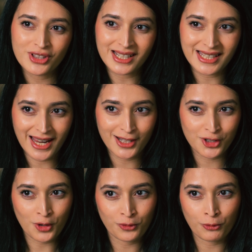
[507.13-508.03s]
the taste
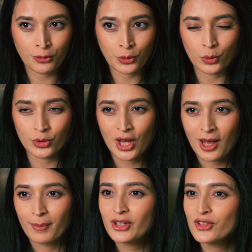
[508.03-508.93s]
of the food
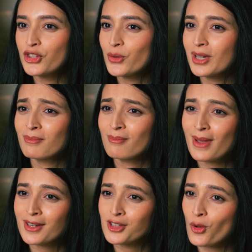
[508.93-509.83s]
because you can mix